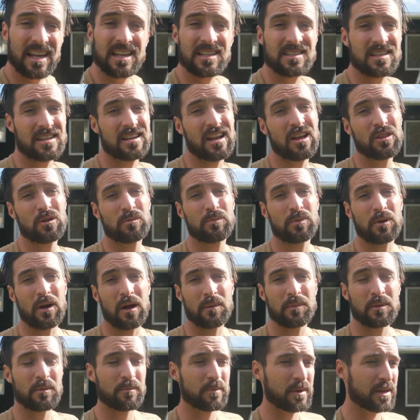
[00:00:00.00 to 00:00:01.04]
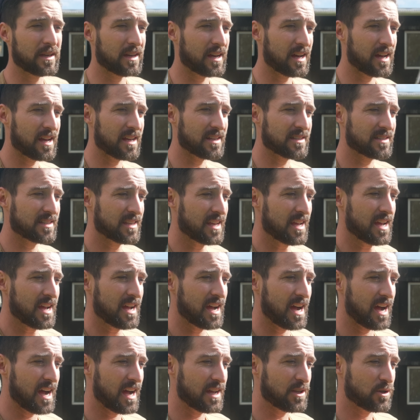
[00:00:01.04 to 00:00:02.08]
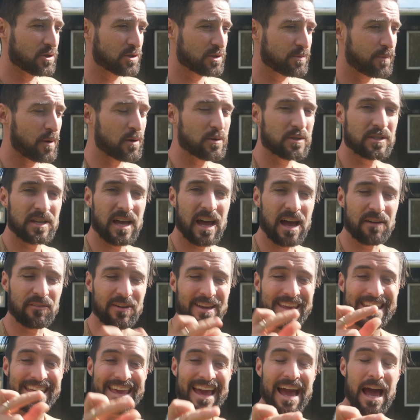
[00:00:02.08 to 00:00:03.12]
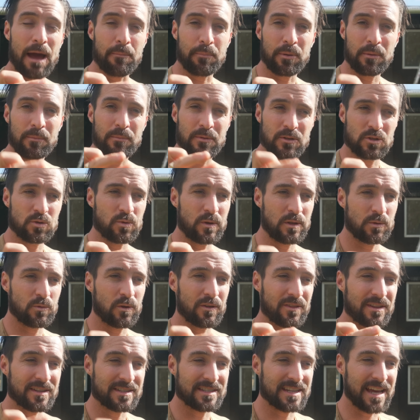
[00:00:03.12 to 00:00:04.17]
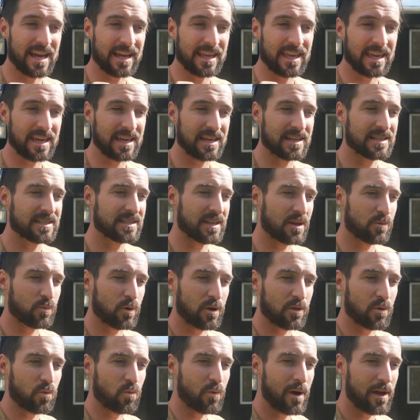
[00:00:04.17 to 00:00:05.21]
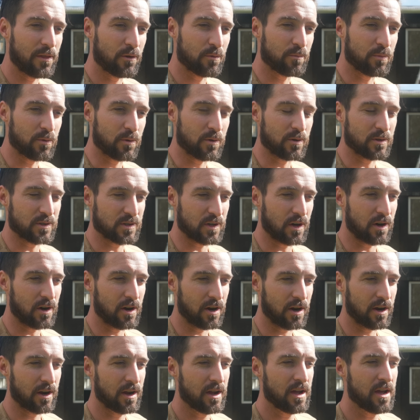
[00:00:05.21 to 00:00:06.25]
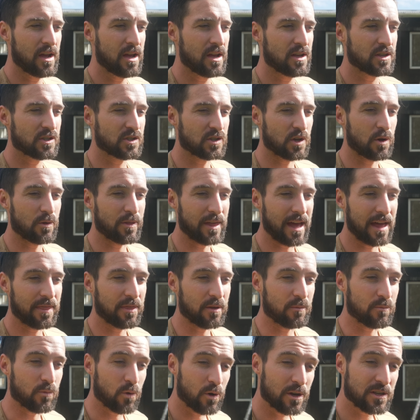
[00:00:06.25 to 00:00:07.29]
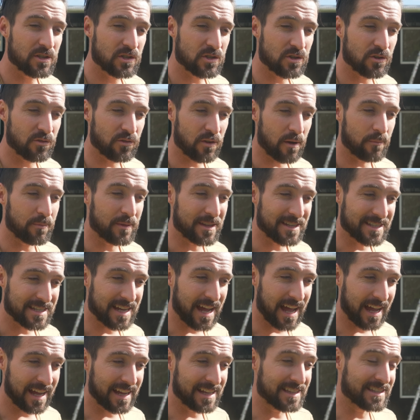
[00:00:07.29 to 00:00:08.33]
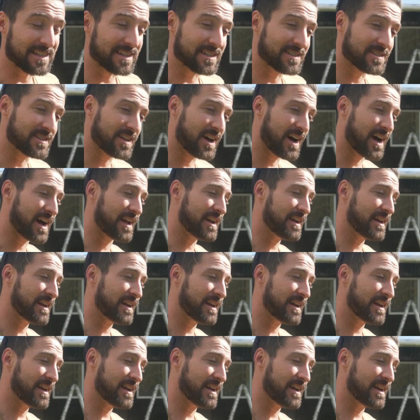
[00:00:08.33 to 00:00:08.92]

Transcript: is another problem because you're supposed to have a gap between where the deck is and where the weatherboards are, so that the moisture from the deck does not